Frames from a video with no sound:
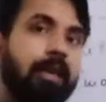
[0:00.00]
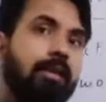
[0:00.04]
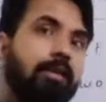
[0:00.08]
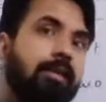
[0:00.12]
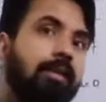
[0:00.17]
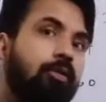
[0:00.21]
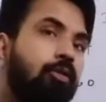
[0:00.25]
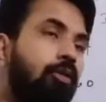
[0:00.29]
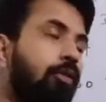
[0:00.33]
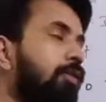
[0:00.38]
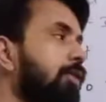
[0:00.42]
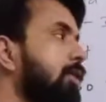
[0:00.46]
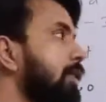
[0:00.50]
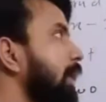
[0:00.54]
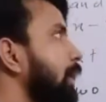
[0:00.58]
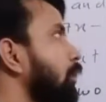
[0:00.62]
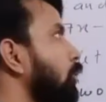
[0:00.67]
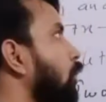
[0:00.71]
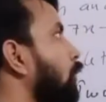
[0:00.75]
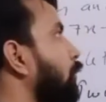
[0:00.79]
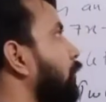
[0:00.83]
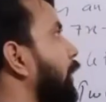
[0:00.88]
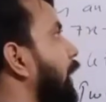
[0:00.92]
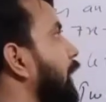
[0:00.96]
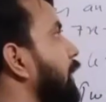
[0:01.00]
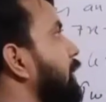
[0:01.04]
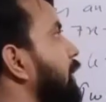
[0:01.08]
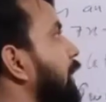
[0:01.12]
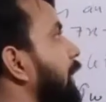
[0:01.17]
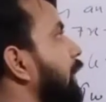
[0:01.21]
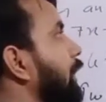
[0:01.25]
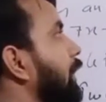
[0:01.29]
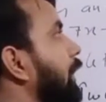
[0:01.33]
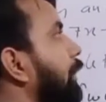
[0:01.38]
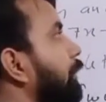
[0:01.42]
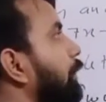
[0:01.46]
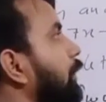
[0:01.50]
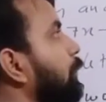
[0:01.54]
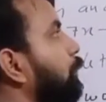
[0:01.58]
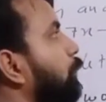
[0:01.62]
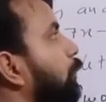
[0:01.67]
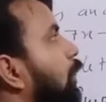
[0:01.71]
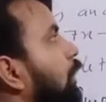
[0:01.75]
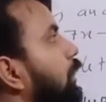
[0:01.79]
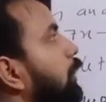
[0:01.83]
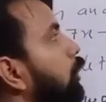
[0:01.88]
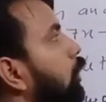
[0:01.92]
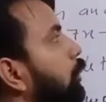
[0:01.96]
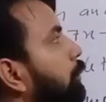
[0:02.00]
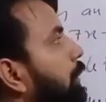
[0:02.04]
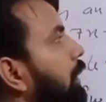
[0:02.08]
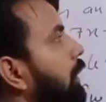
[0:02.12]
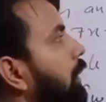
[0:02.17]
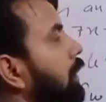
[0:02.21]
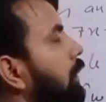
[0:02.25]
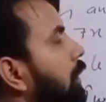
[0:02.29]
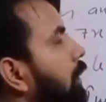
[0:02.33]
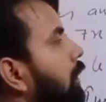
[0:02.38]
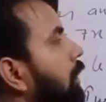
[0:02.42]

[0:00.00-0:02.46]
the coefficient of x in given polynomial?